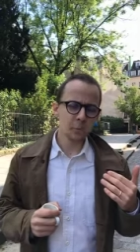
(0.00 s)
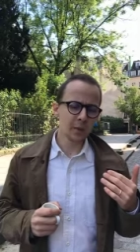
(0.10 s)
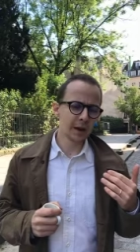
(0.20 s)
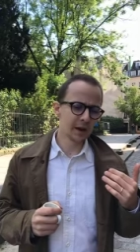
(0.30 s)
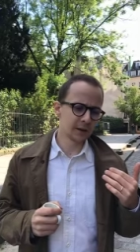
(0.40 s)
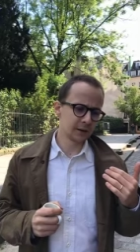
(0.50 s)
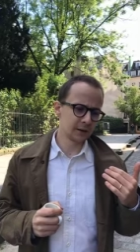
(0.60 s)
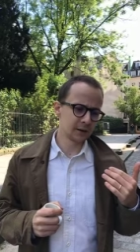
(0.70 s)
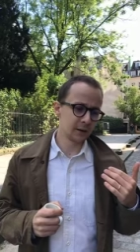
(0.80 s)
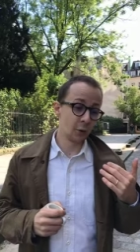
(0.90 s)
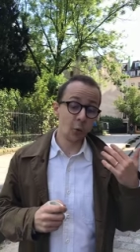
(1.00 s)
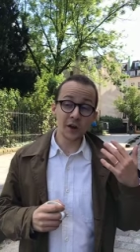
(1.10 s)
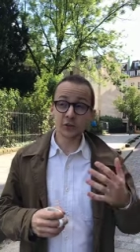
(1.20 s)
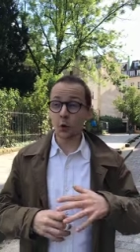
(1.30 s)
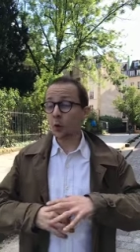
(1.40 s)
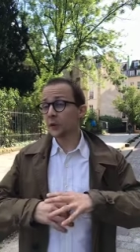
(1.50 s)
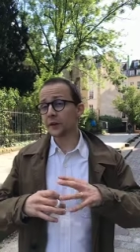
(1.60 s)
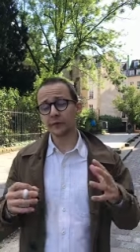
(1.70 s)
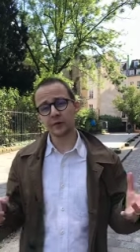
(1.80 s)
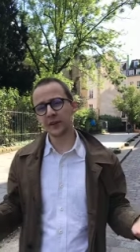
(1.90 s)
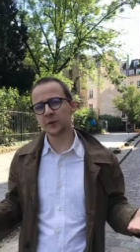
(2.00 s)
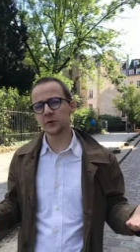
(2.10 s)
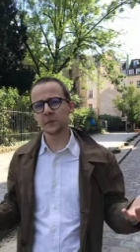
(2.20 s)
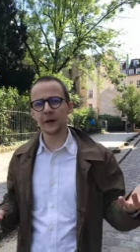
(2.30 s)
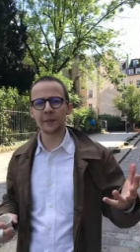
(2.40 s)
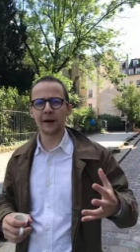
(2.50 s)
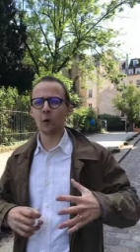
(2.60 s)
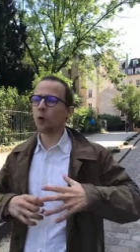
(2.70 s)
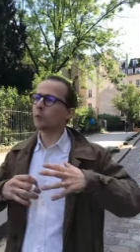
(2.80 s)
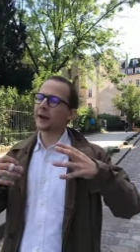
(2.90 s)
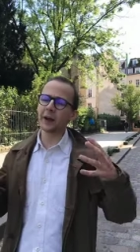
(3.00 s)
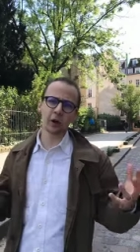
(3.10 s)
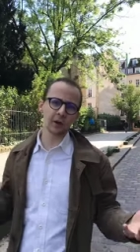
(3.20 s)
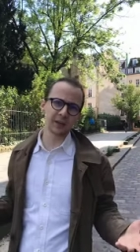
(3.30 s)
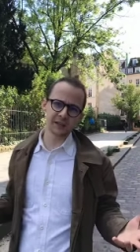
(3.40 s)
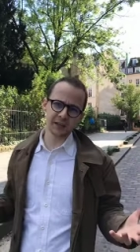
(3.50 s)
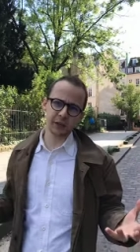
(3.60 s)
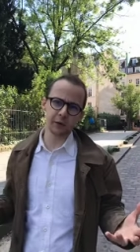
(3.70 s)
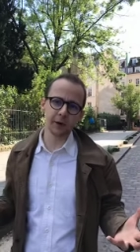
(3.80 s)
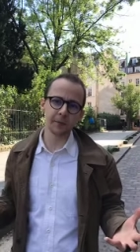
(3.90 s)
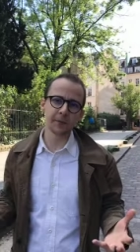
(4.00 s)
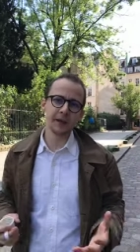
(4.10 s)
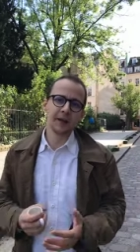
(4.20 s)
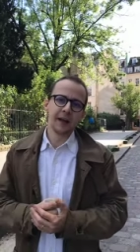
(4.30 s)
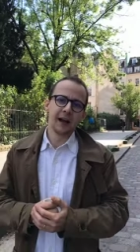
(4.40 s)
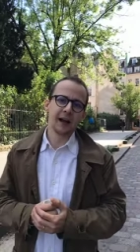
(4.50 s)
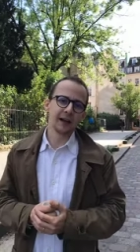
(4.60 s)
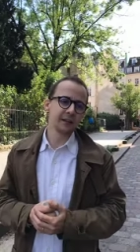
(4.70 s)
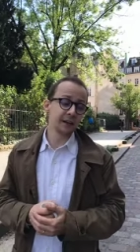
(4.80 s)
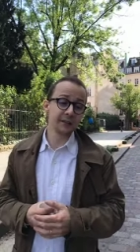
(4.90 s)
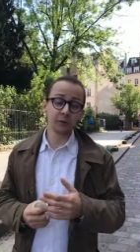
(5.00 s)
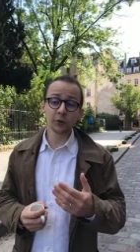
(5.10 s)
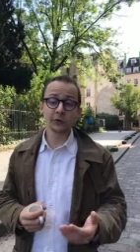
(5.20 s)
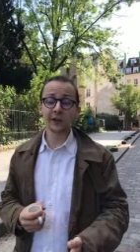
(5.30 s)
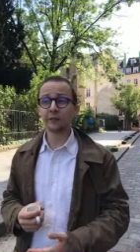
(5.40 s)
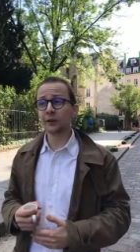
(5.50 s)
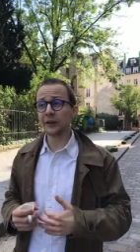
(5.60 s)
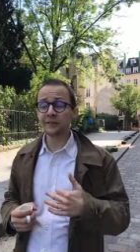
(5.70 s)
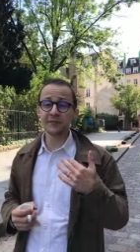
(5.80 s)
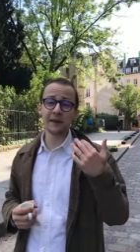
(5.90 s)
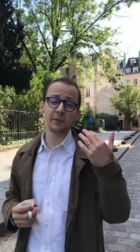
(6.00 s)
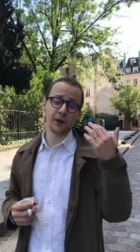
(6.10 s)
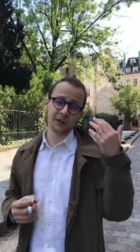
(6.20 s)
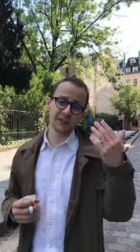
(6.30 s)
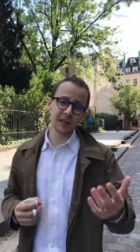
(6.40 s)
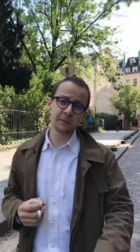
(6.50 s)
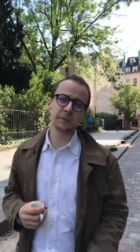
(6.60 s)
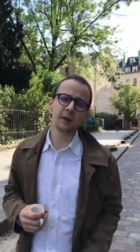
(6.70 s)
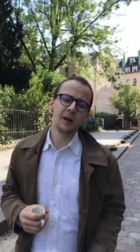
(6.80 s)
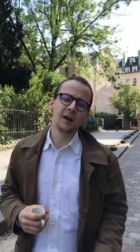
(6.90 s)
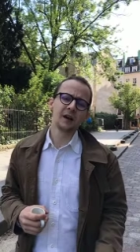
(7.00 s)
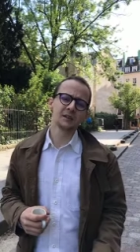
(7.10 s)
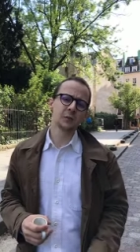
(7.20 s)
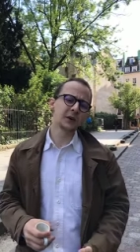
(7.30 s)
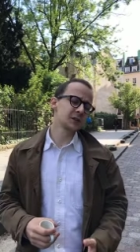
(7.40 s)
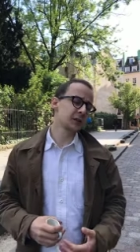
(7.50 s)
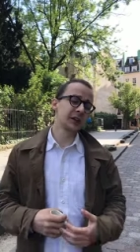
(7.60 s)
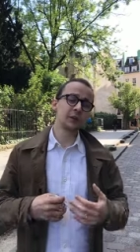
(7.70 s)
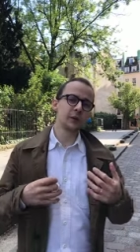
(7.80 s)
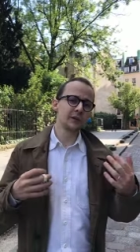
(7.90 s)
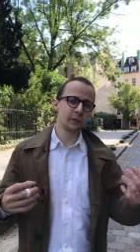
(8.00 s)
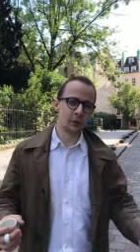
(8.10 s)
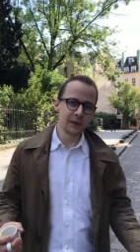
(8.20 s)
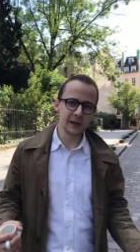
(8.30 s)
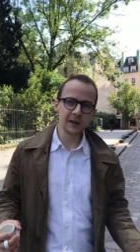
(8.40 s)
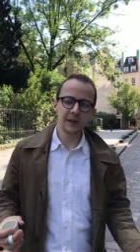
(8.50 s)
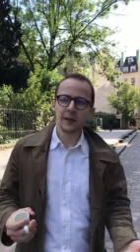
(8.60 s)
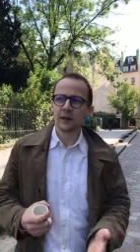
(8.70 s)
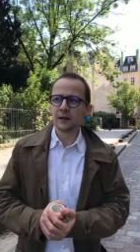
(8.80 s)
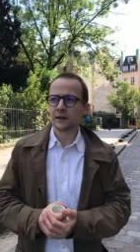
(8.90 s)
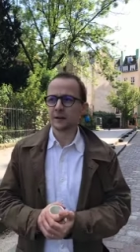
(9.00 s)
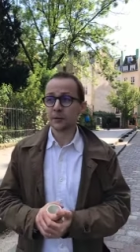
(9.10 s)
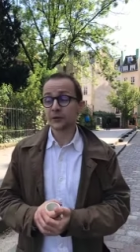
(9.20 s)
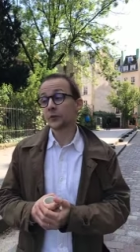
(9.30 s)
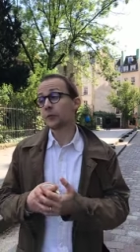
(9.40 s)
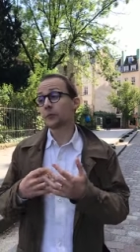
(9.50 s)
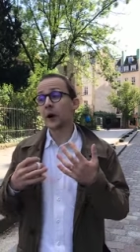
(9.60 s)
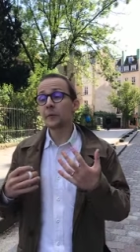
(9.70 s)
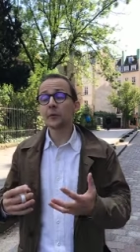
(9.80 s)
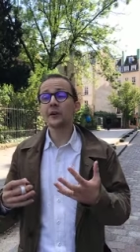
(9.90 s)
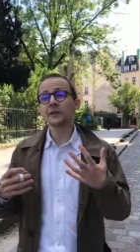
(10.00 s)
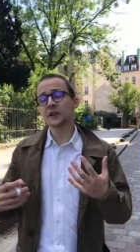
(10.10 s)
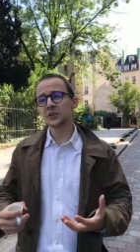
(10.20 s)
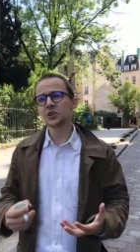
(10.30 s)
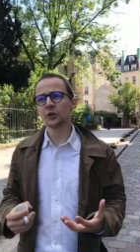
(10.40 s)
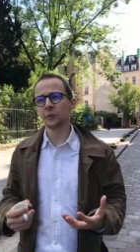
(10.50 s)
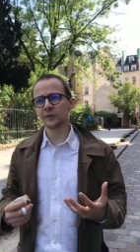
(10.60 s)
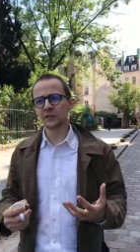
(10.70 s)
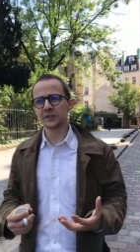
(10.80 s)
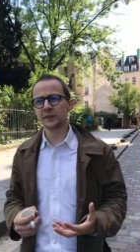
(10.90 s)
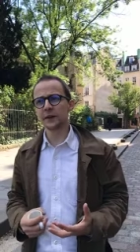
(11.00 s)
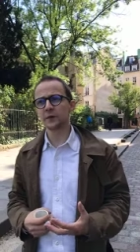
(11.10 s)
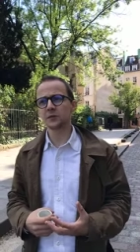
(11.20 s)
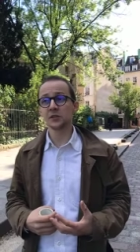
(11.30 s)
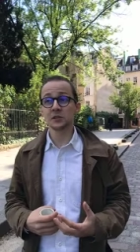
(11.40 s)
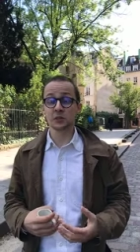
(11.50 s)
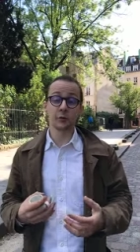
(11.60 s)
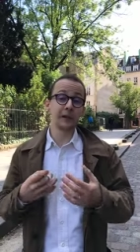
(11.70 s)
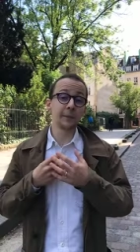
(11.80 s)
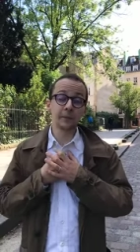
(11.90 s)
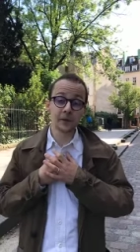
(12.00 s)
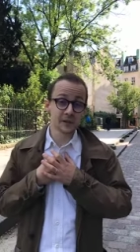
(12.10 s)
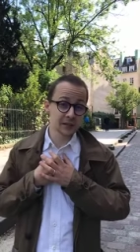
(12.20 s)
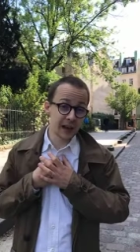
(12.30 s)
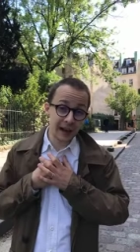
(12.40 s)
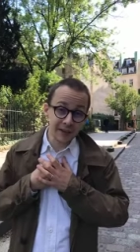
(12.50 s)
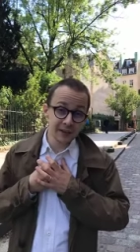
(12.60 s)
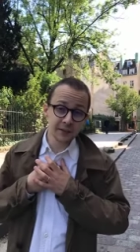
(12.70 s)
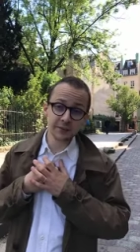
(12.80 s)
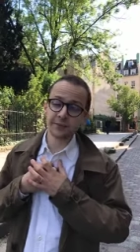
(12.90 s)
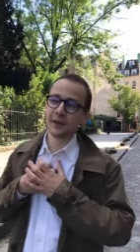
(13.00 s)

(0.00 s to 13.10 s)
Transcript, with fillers: uh, watch all the other videos made by all my colleagues in Europe And if you want, you can even leave them a tip, as well as you can do it for me. Uh, but the primary intention with these videos is to keep us active,